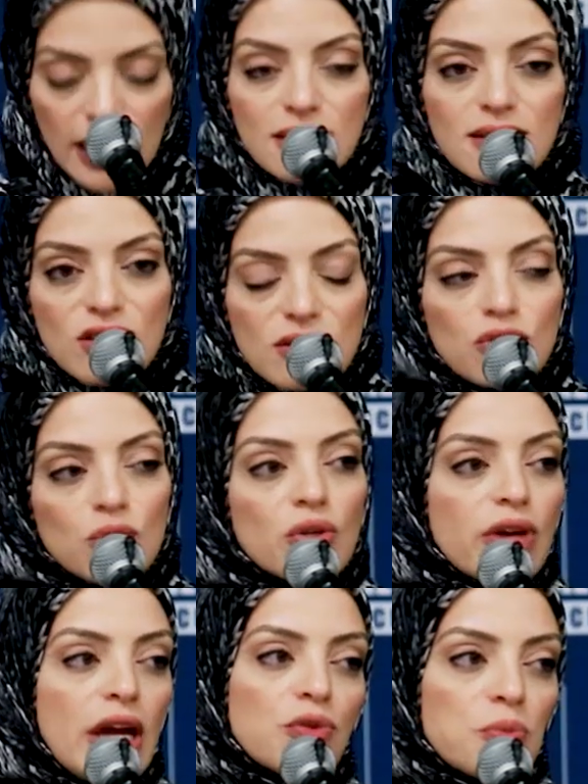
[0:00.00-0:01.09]
It's this new
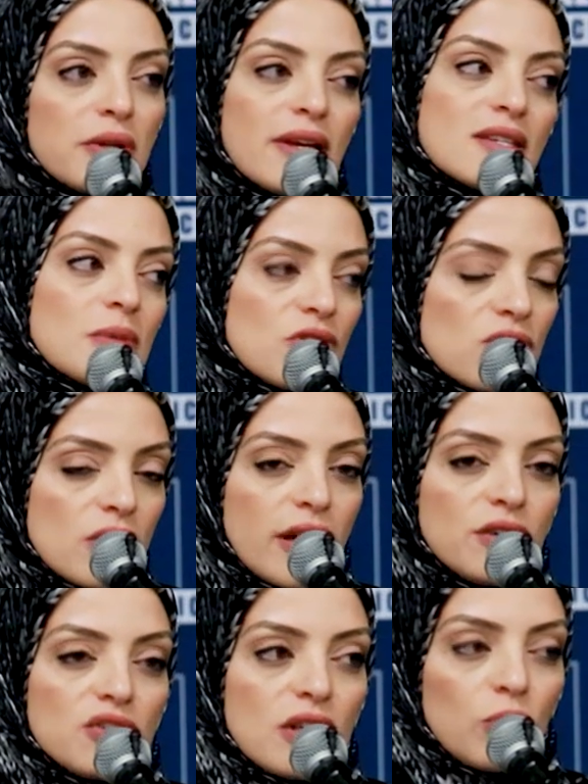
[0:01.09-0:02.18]
grand replacement
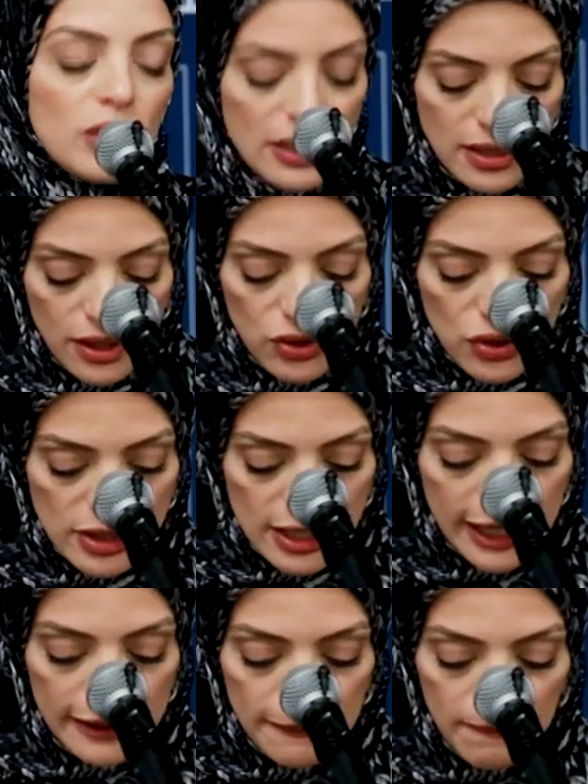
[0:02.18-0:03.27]
strategy that we need to
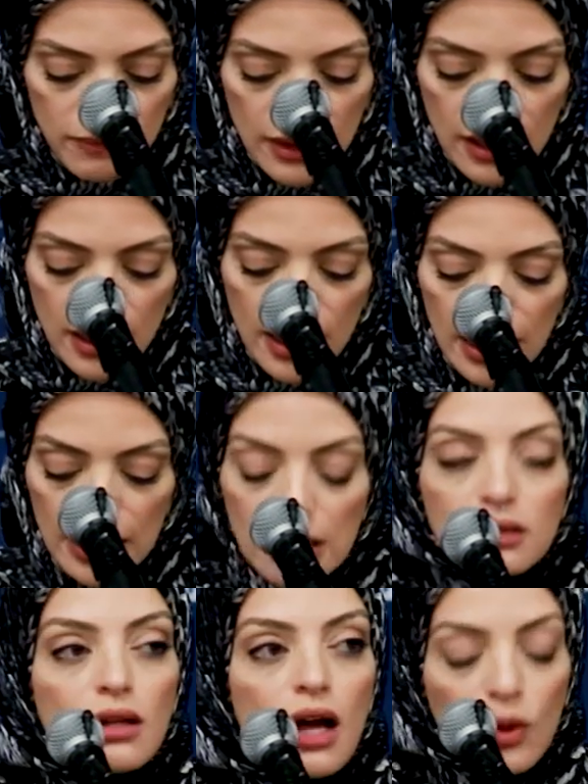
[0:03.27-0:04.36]
understand. It,
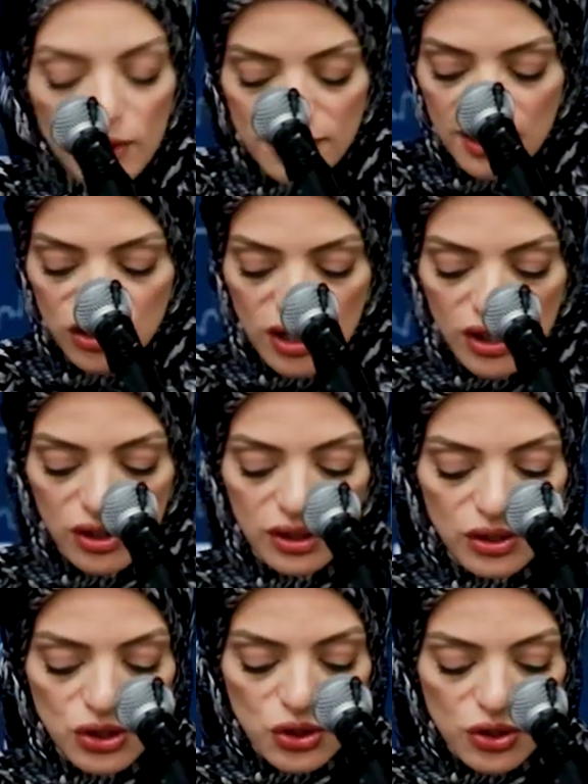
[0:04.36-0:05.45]
along with such other
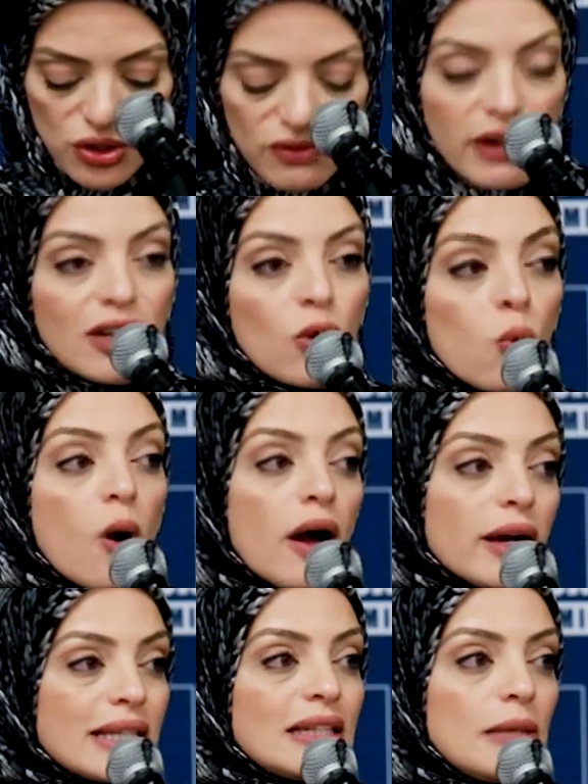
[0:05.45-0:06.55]
literature, is very
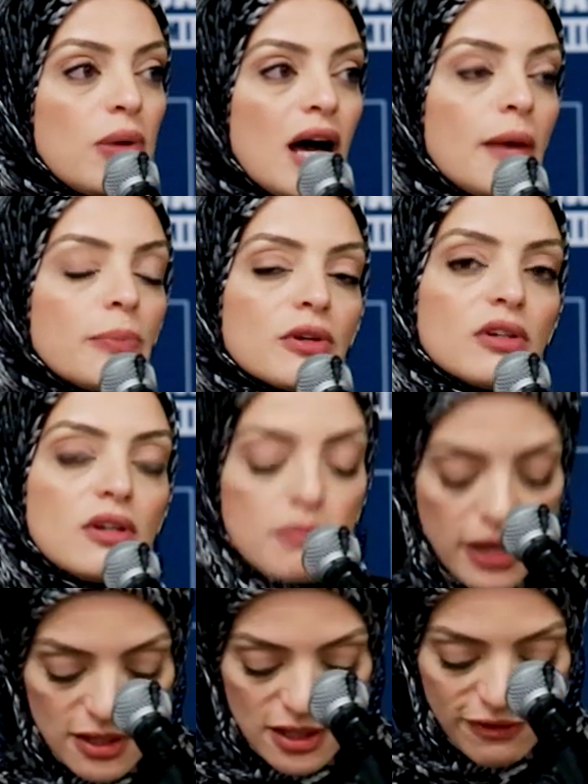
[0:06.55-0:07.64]
widely popular
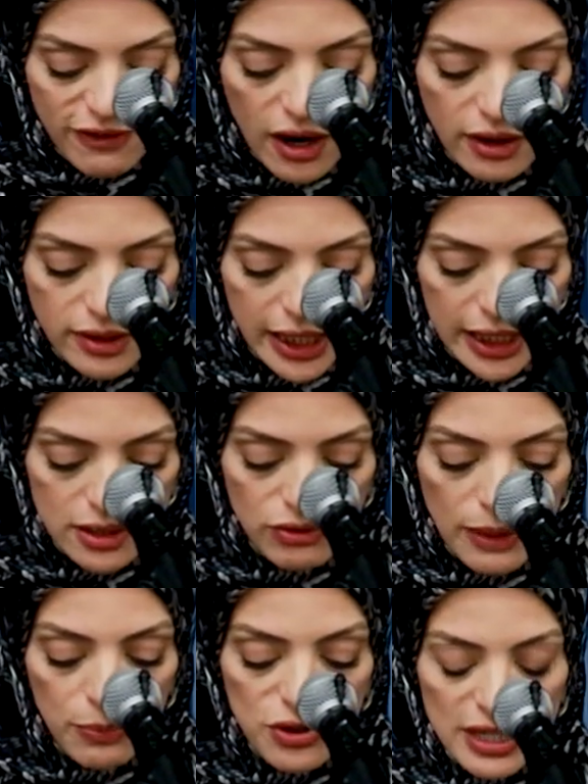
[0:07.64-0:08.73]
amongst the far right,
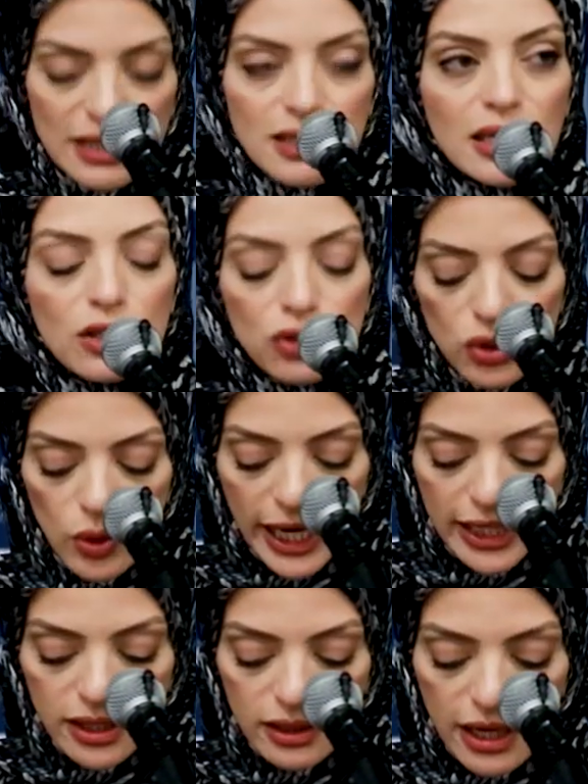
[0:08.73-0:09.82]
representing a new
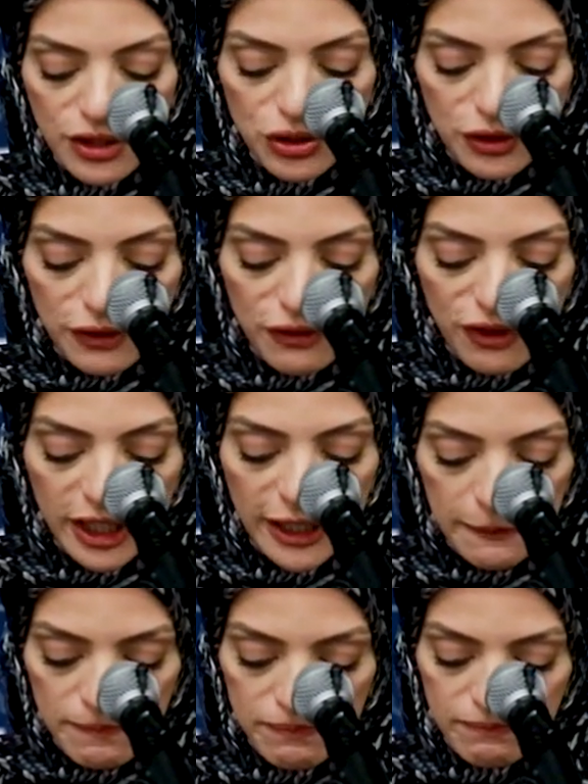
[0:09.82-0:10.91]
ideological
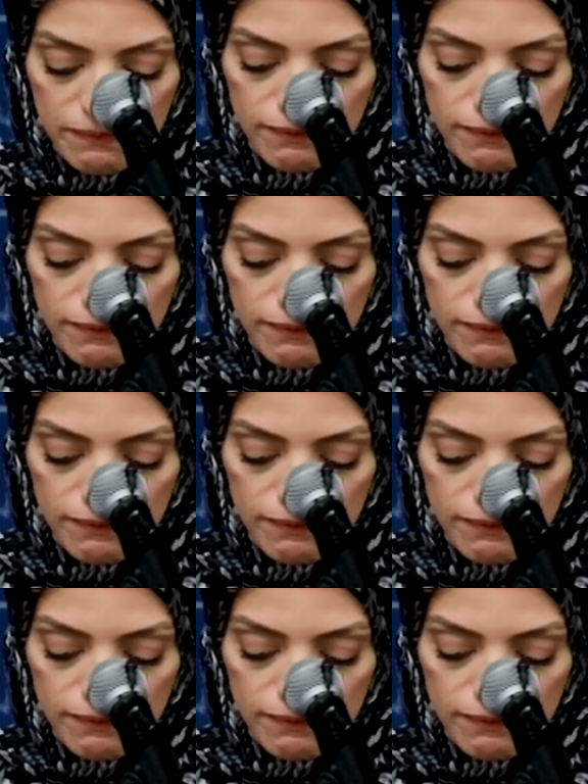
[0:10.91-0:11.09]
frame.